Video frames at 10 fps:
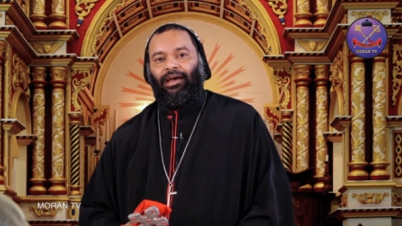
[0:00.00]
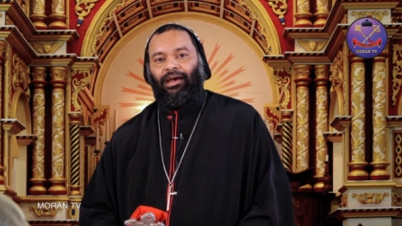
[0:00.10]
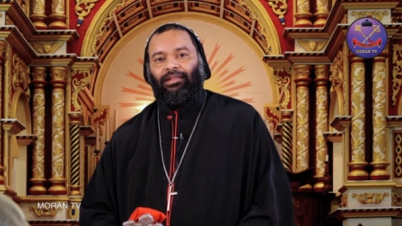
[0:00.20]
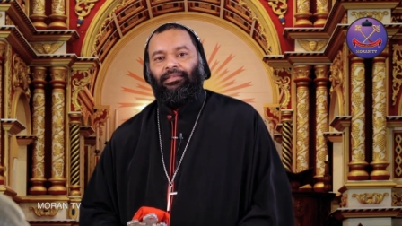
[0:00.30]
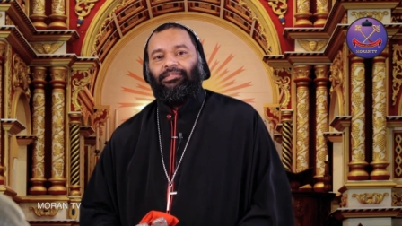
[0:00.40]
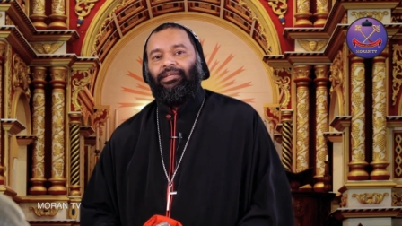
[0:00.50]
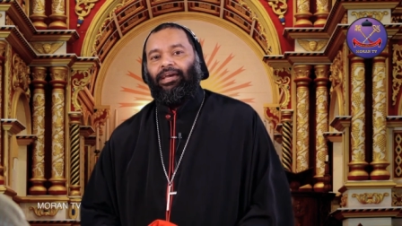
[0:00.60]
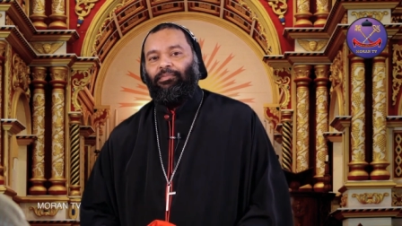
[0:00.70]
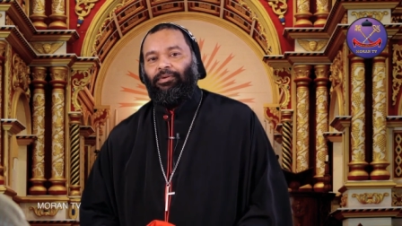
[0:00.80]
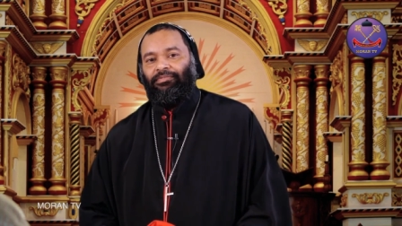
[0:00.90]
at this
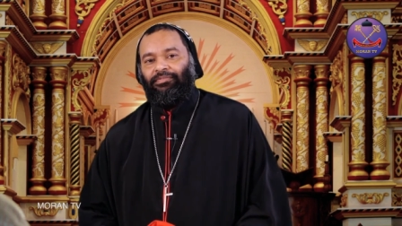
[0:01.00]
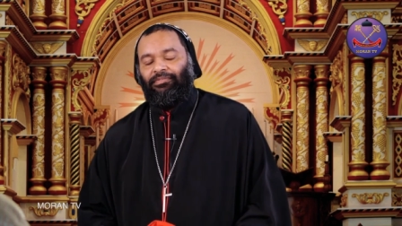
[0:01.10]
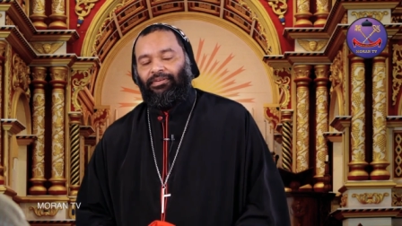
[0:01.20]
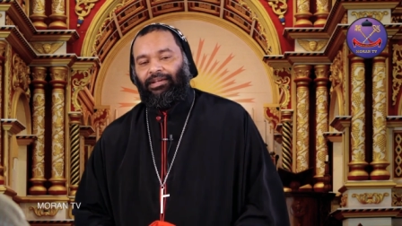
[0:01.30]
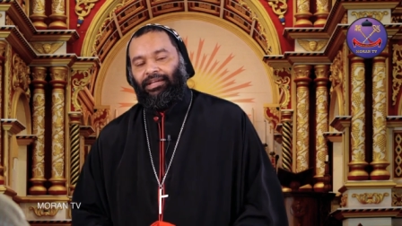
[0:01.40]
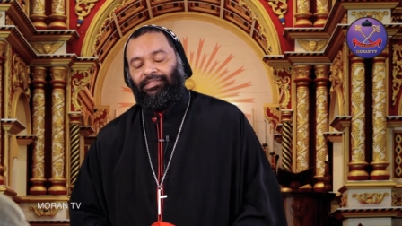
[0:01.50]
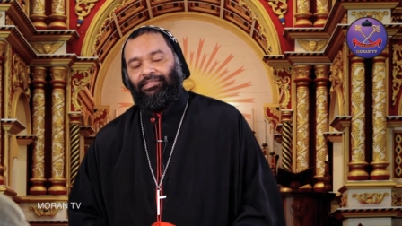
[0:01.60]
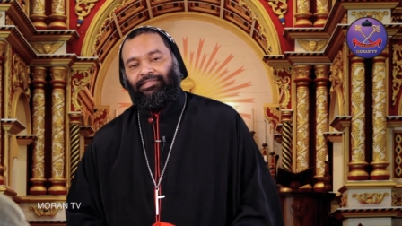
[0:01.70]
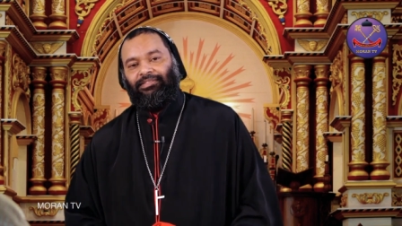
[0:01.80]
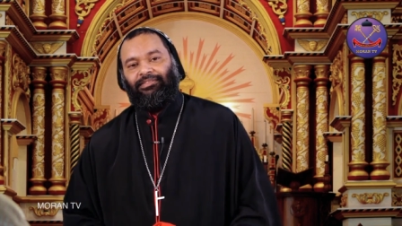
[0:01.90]
time of
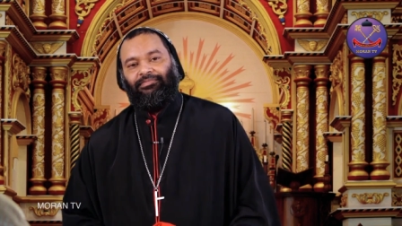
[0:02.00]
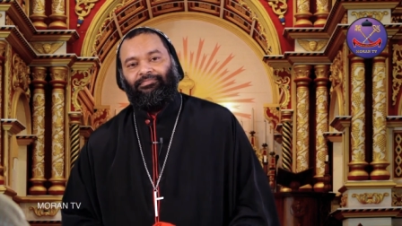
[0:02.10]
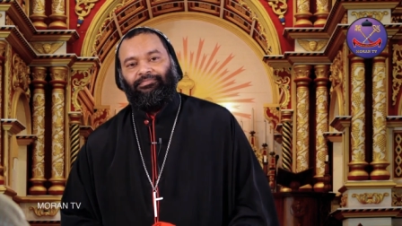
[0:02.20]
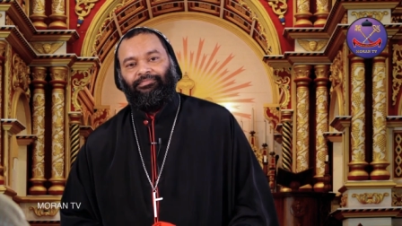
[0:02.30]
crisis.